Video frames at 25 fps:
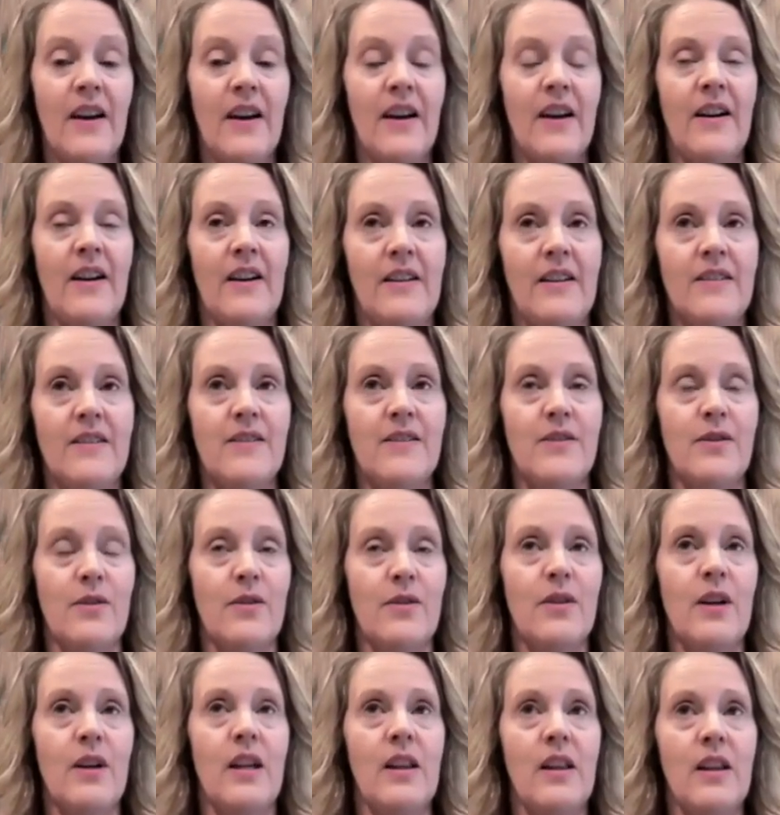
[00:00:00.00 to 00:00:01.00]

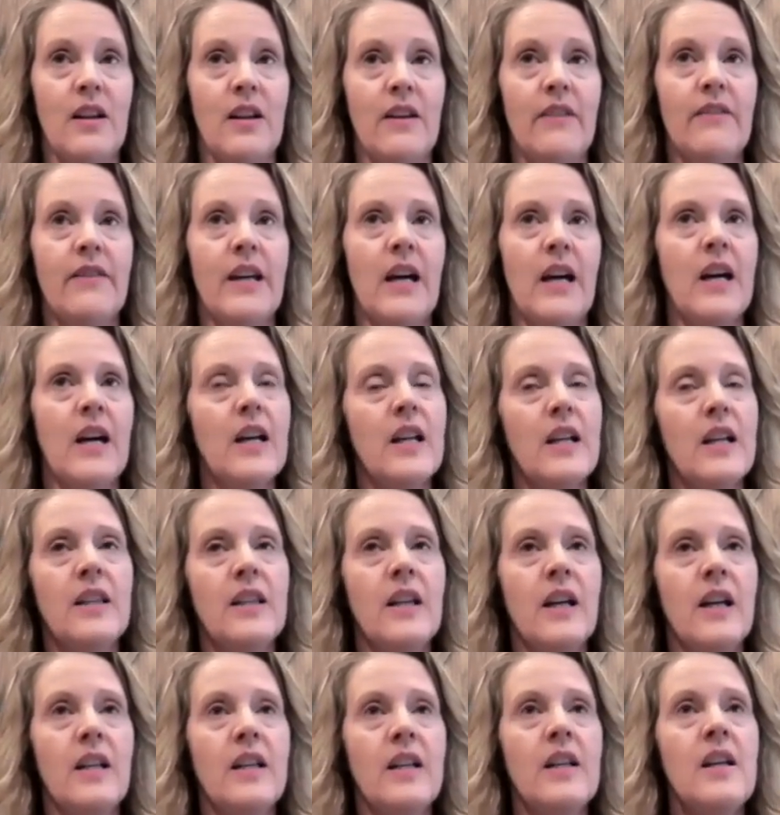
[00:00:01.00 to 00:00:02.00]
So I love that. And
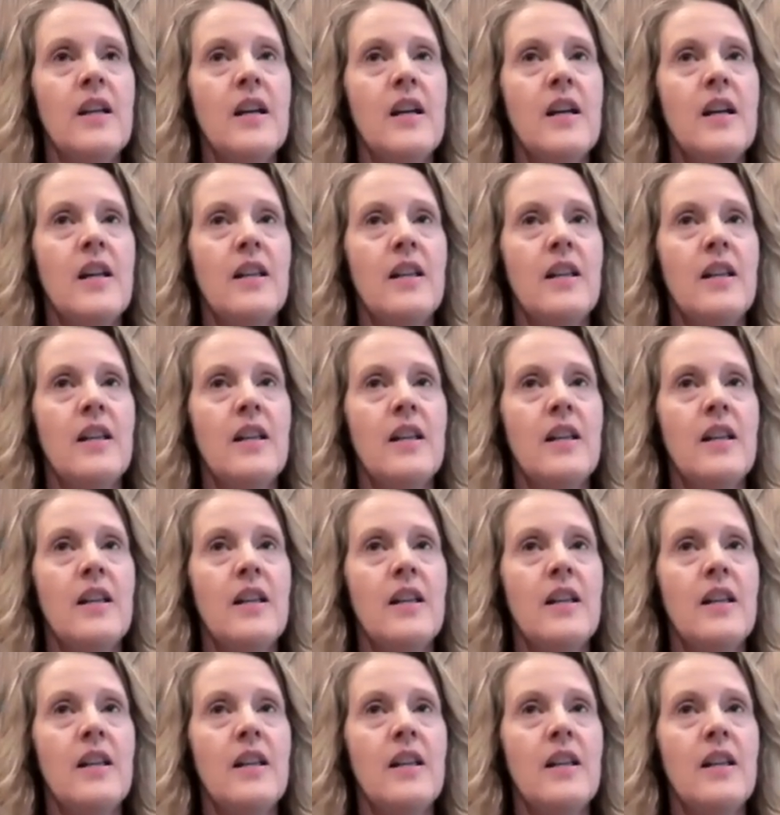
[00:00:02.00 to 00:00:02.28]
then